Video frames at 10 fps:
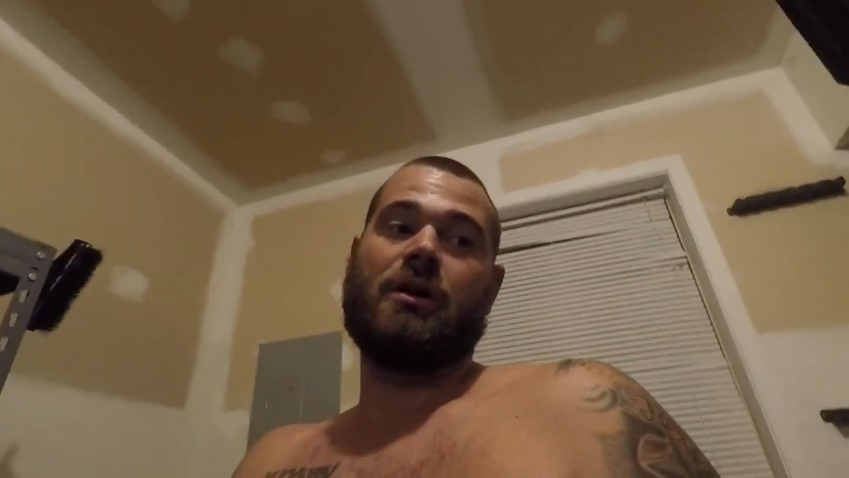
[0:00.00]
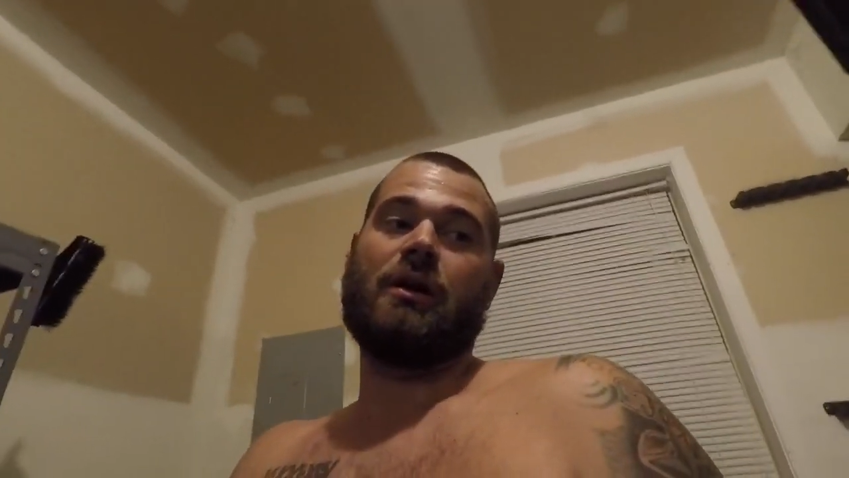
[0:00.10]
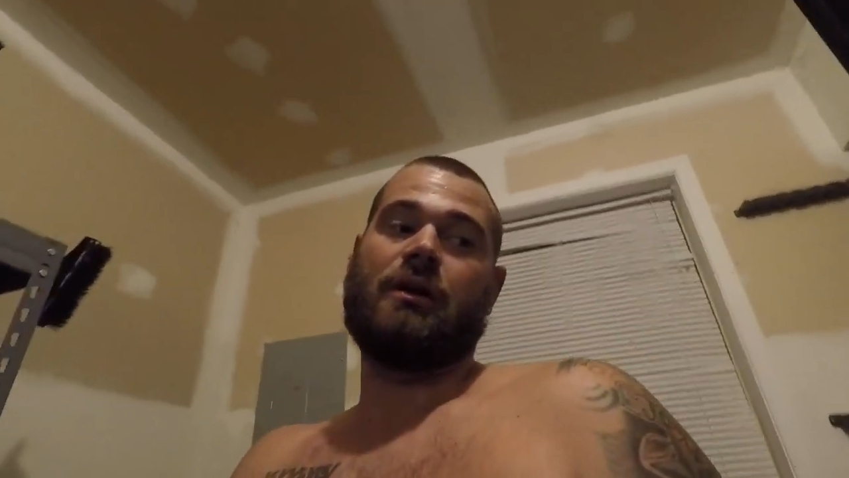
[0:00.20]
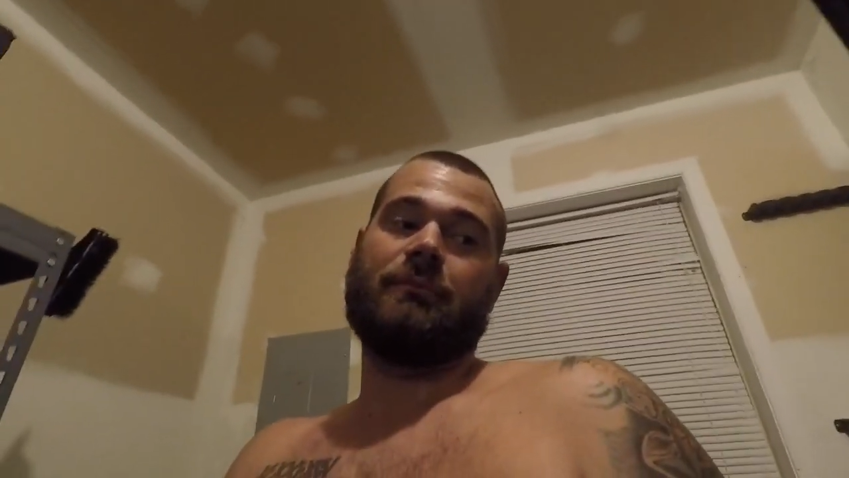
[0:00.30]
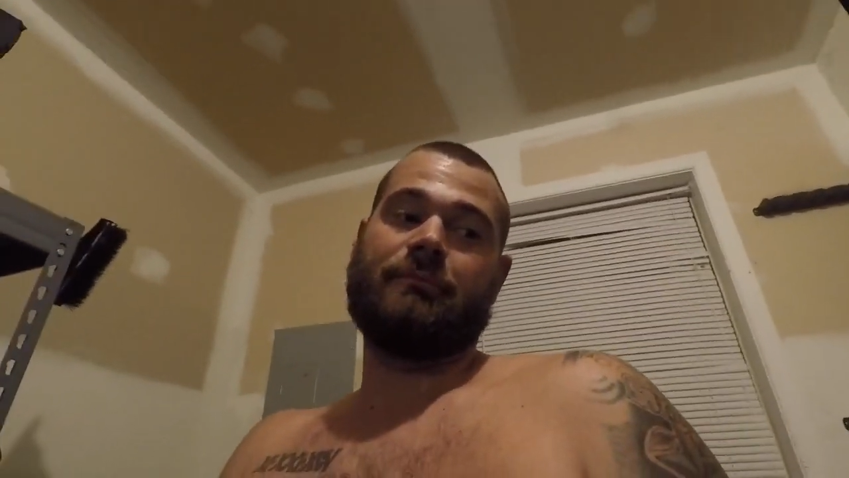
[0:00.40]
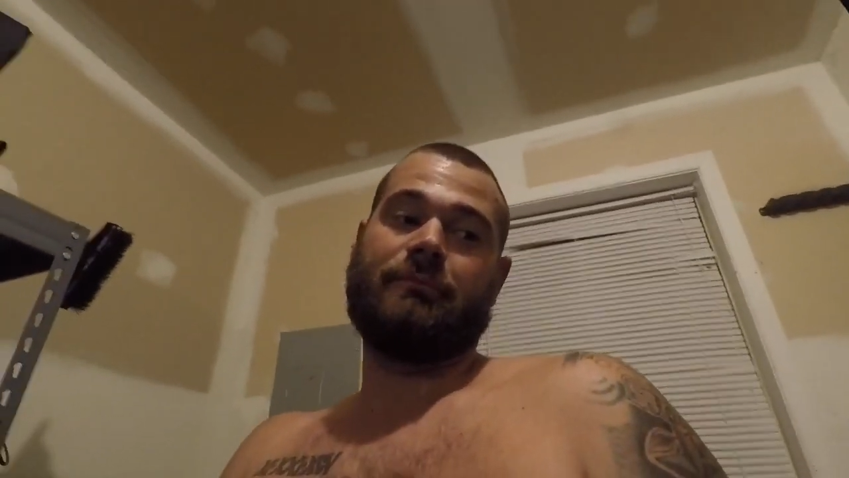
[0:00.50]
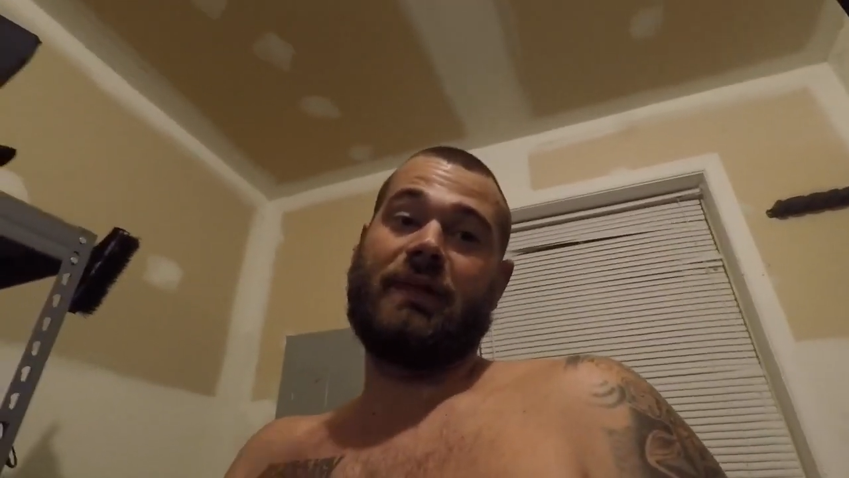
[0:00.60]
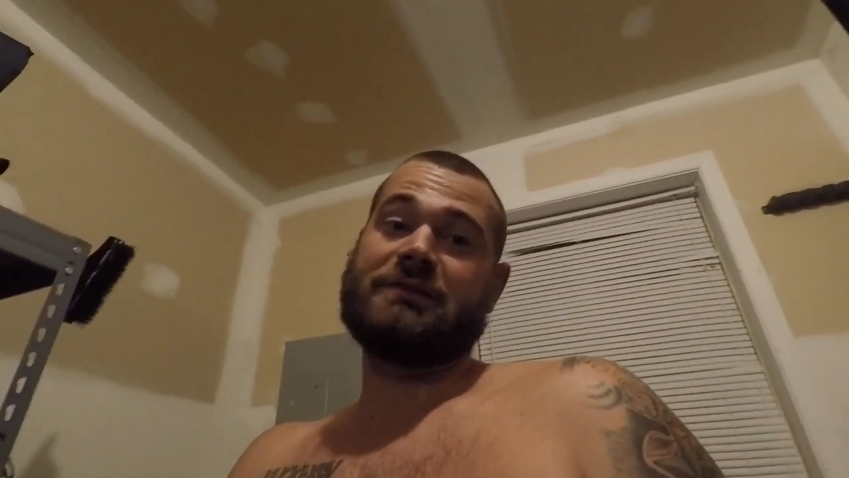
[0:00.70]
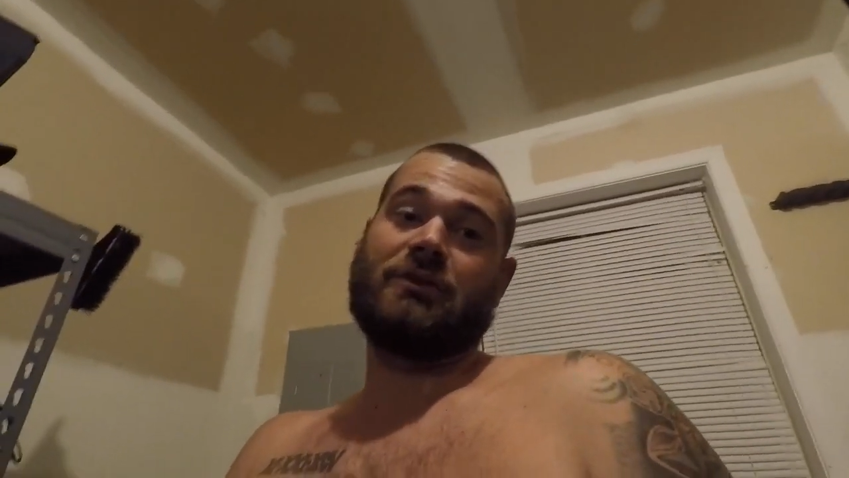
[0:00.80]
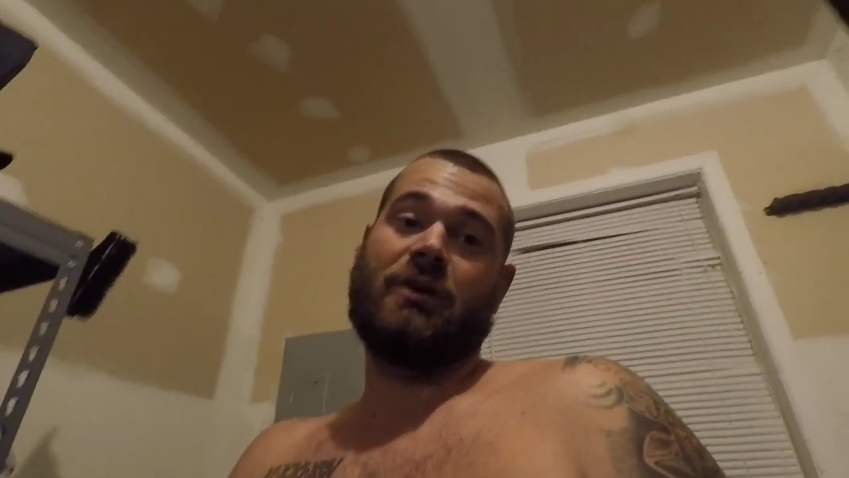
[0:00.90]

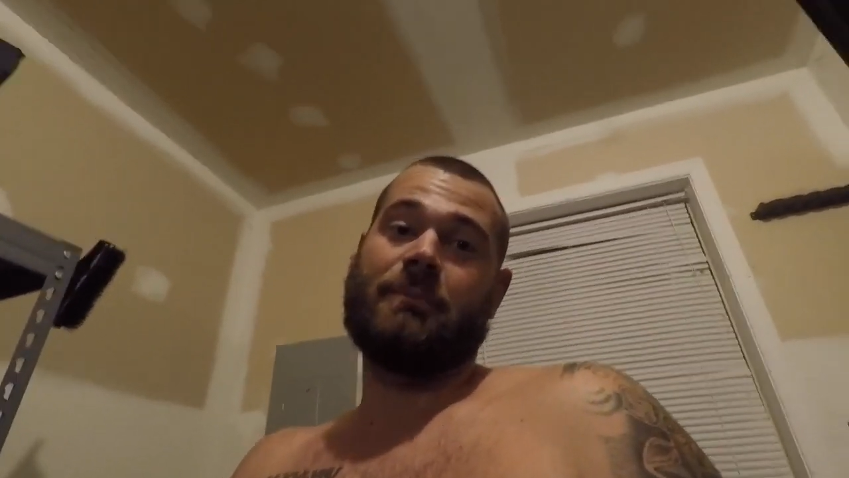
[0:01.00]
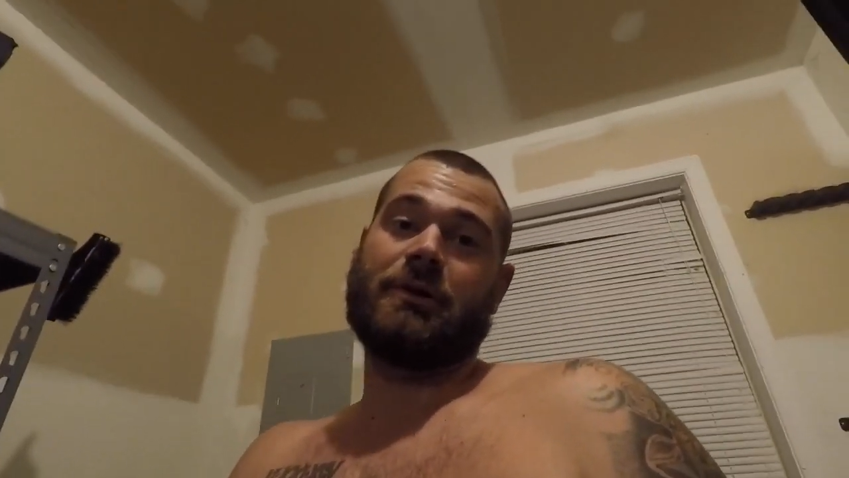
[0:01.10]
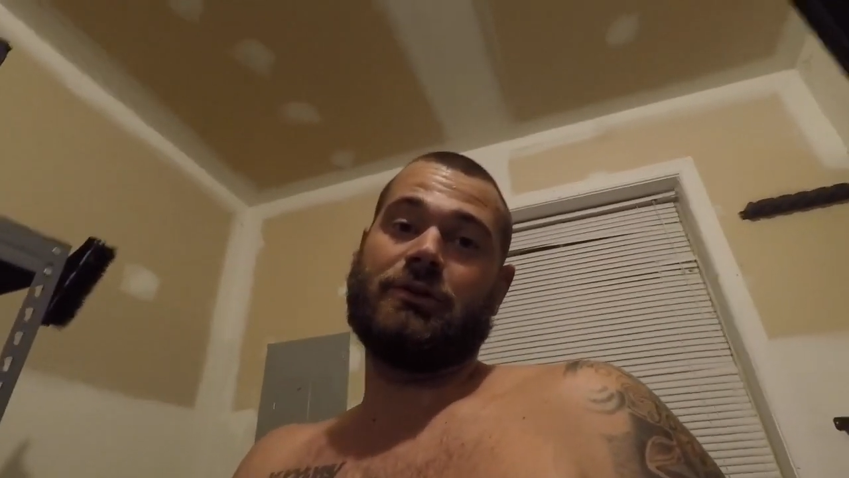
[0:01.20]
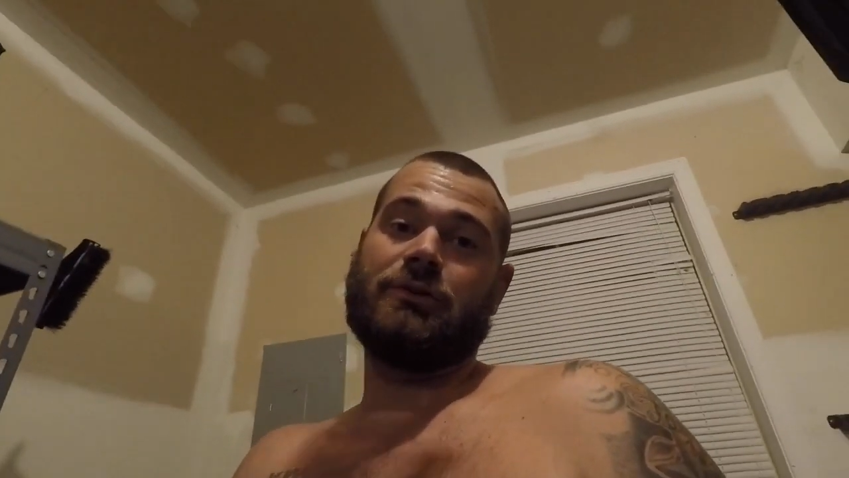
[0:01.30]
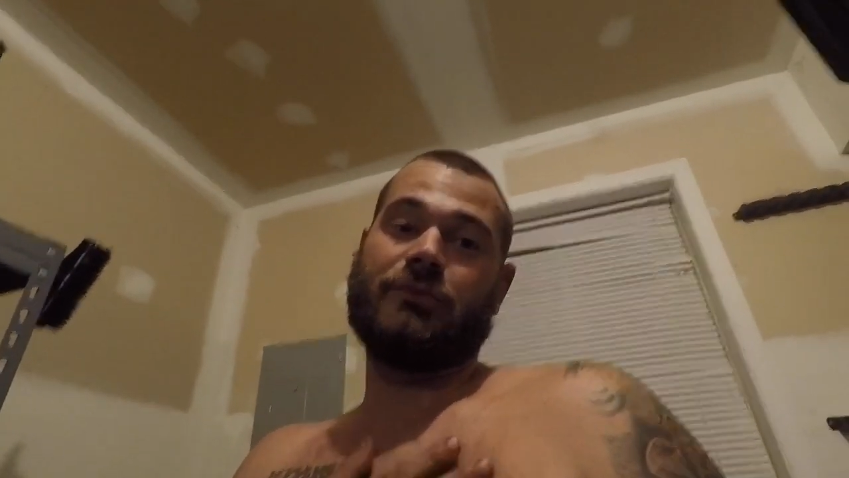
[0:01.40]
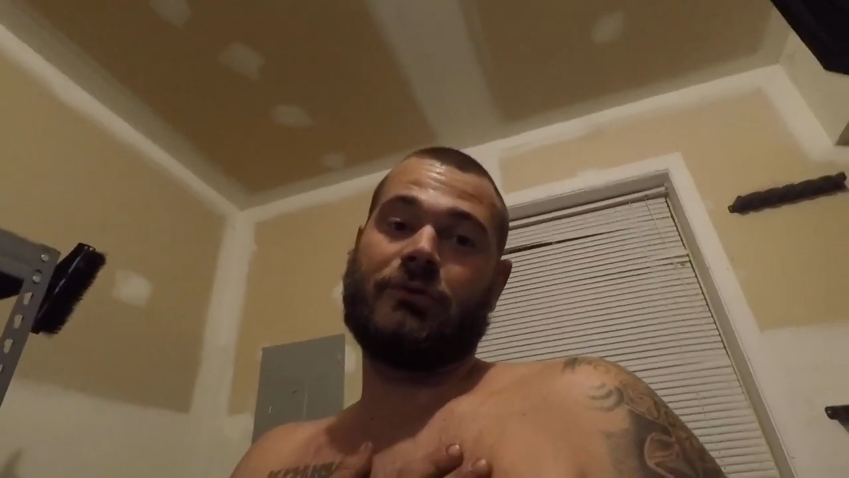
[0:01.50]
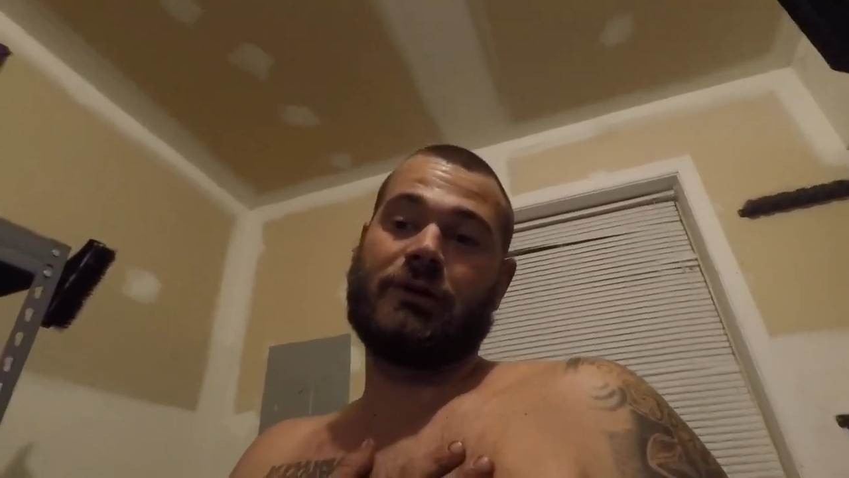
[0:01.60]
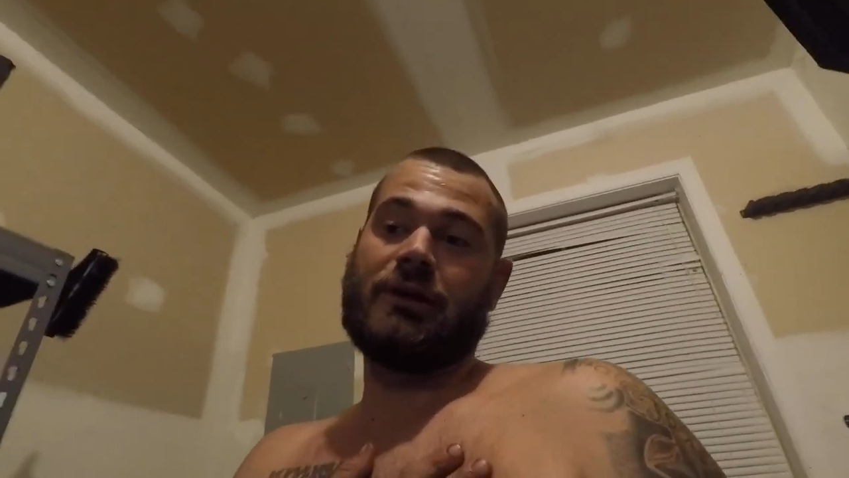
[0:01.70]
That's all I'm gonna do for